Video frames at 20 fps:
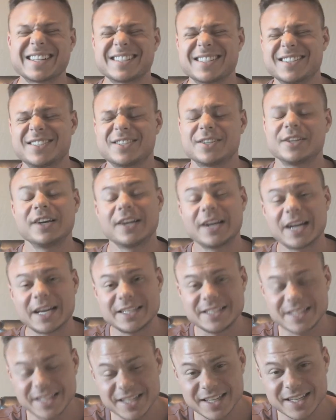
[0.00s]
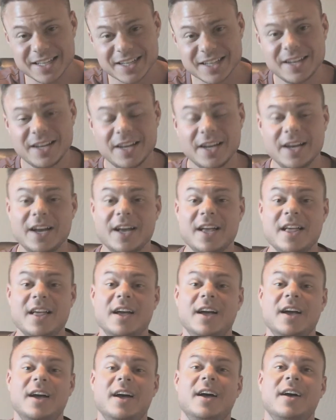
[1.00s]
such a good idea.
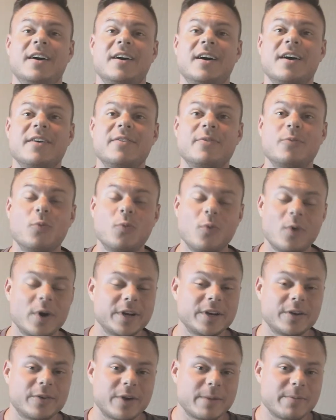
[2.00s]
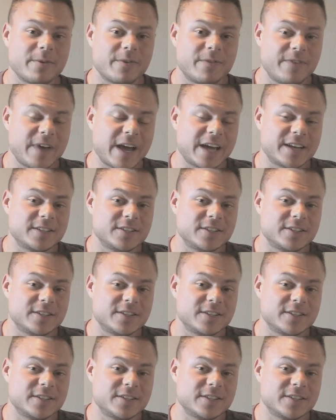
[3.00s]
1 gram of fat is